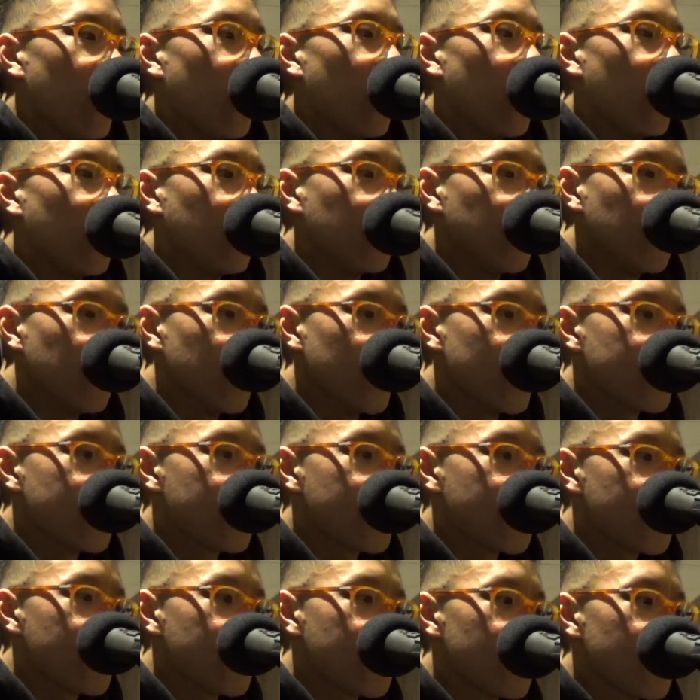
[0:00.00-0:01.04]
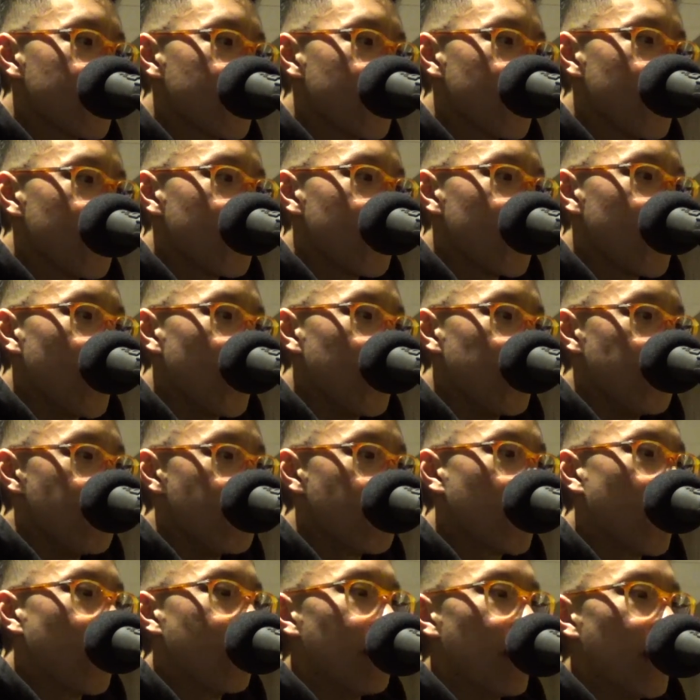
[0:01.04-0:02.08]
enlists and you
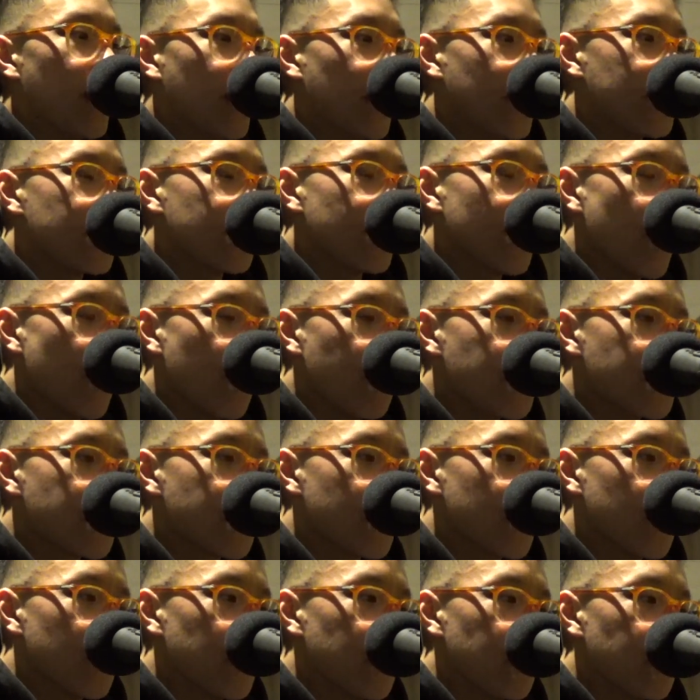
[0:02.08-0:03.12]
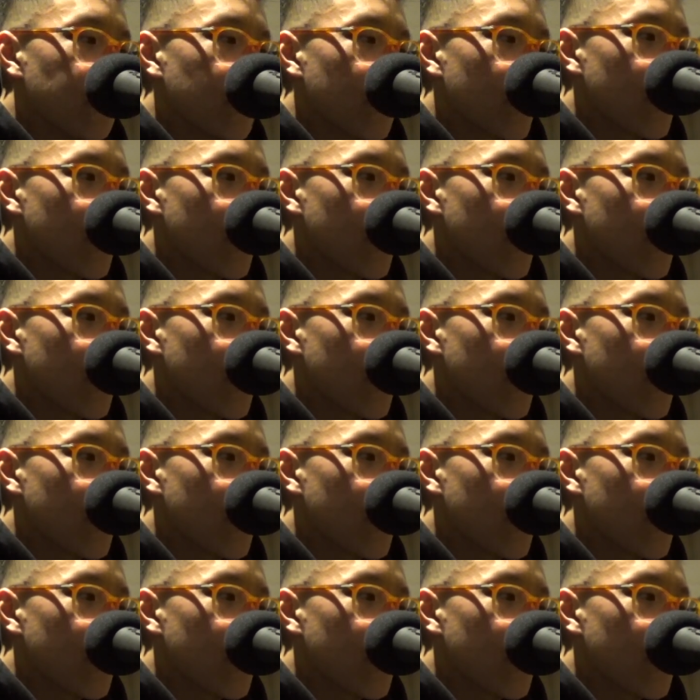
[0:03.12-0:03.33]
come on as an officer